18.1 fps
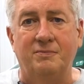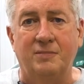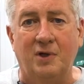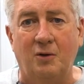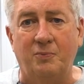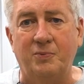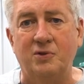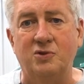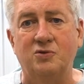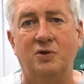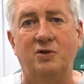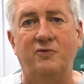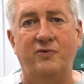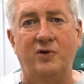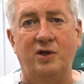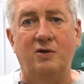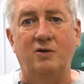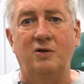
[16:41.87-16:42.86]
I hope you enjoyed the
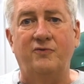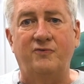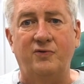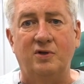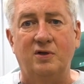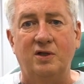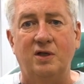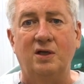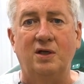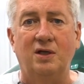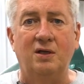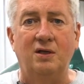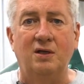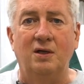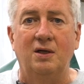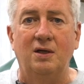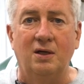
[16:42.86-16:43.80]
video, and if you did,